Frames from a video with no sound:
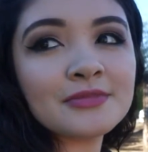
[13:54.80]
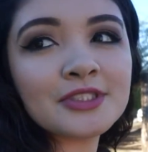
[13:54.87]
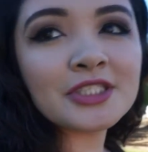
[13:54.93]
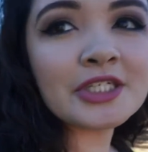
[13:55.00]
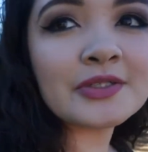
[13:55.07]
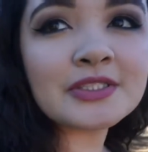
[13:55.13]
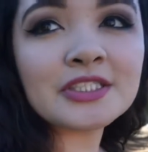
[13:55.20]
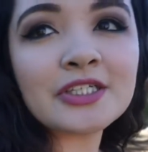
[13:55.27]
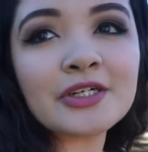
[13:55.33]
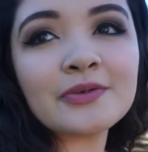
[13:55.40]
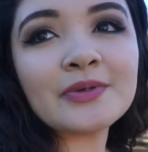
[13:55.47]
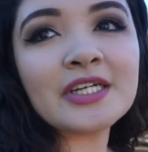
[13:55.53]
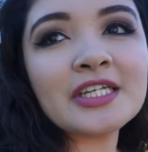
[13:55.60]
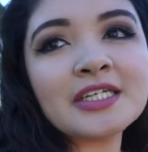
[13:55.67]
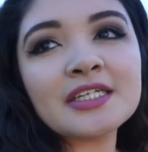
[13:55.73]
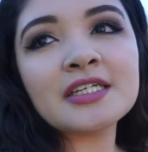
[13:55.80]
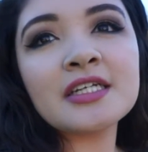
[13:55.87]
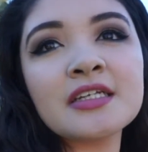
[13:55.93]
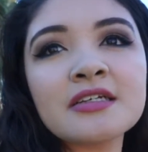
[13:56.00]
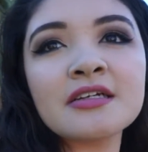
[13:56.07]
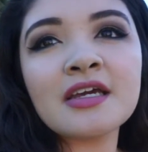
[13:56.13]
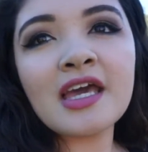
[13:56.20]
So it's her wedding
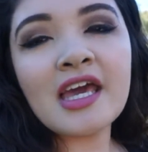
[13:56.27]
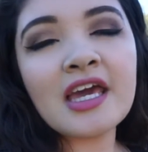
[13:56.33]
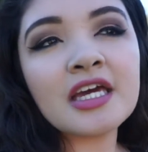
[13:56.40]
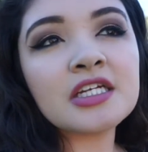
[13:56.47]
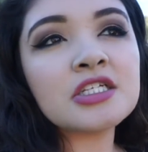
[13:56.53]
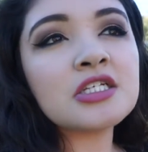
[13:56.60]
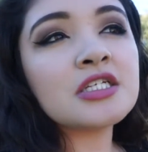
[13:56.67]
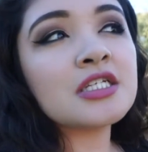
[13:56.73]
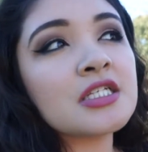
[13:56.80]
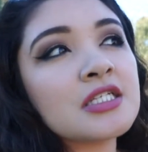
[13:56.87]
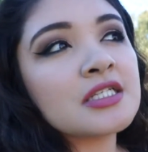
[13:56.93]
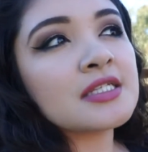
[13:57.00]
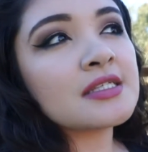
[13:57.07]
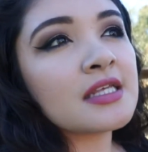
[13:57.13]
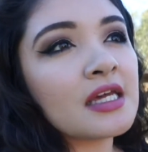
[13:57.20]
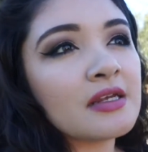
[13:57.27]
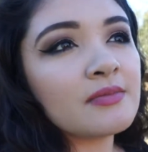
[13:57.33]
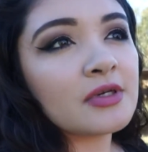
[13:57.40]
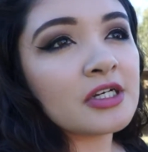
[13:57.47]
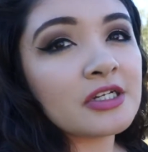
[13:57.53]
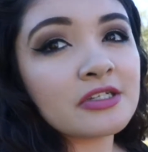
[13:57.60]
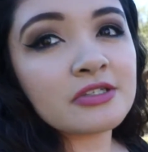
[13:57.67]
and she's getting
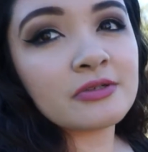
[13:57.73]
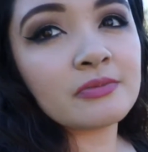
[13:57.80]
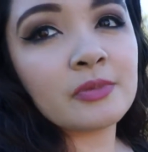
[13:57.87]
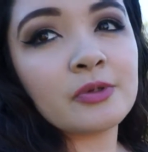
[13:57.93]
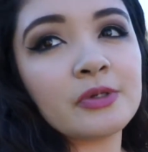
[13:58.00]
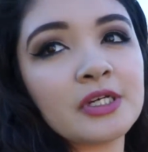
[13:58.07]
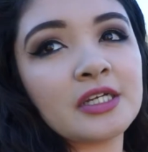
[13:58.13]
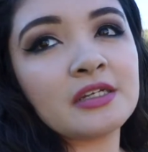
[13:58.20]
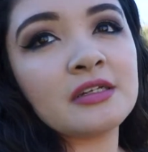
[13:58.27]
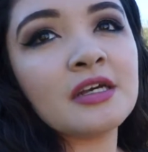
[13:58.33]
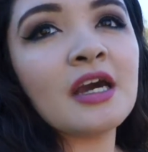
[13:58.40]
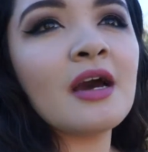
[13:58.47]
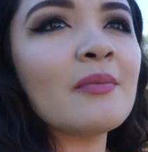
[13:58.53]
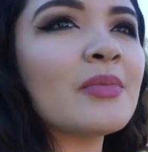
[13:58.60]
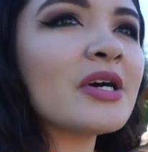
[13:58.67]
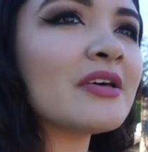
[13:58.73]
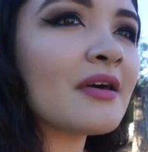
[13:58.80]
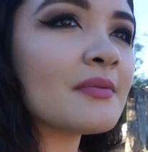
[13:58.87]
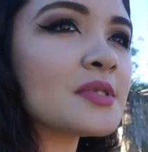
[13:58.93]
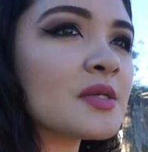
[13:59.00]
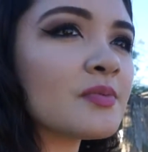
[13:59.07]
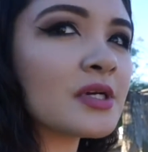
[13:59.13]
married to Marine, but
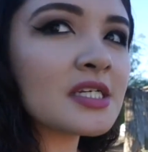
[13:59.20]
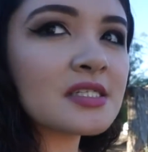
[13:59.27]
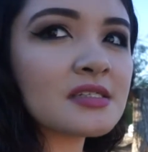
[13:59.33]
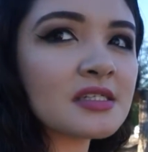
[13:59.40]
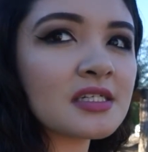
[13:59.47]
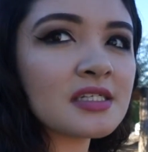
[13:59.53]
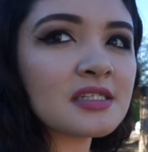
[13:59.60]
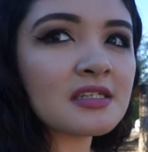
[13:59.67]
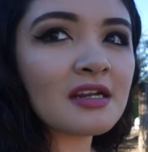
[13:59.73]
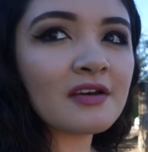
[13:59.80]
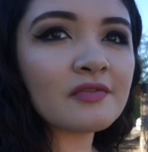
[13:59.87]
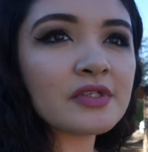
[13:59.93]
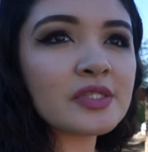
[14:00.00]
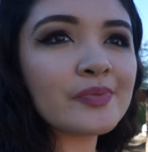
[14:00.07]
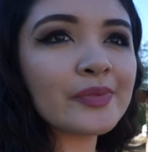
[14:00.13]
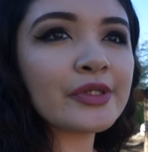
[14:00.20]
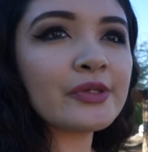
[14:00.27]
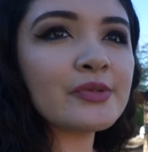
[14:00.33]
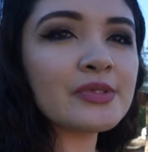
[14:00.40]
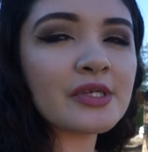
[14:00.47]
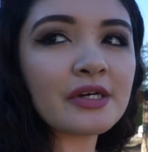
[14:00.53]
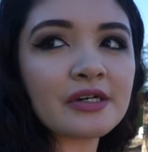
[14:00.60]
I'm surprised he doesn't have his
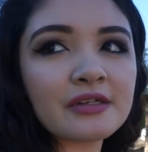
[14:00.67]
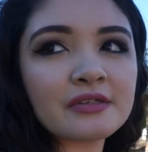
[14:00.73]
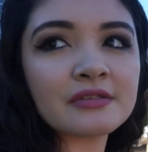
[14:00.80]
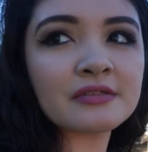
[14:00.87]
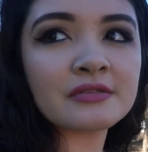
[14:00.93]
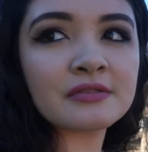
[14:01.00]
blues on.